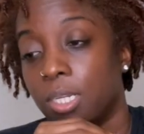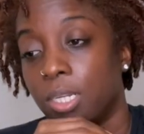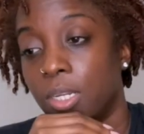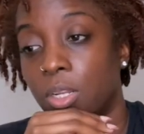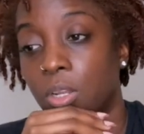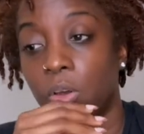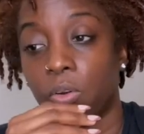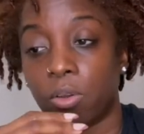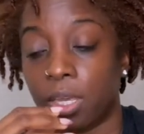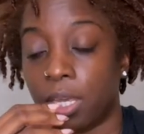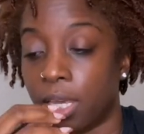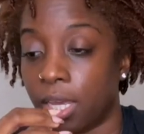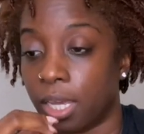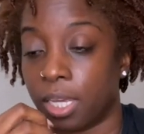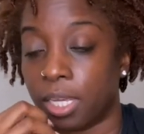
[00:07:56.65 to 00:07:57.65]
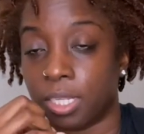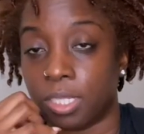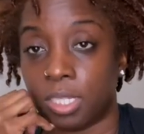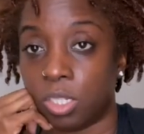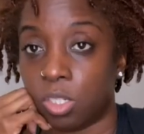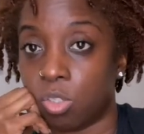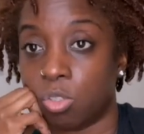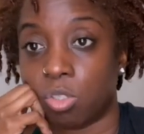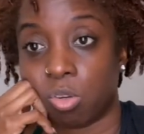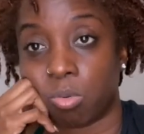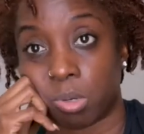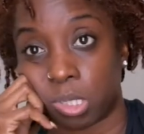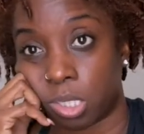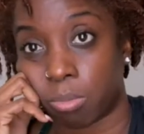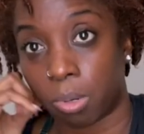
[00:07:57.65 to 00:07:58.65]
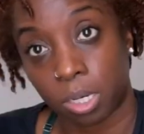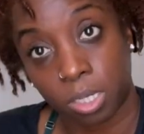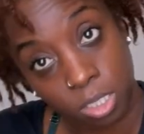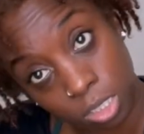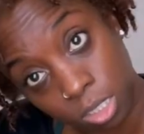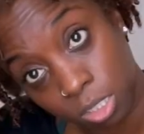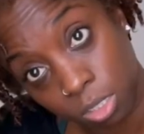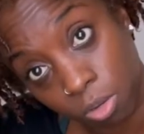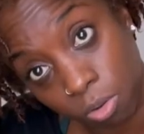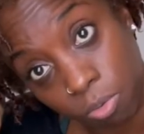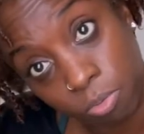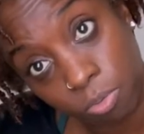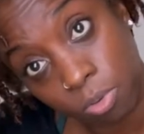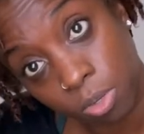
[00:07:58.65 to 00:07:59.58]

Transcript: low key, it can teach you so much about yourself.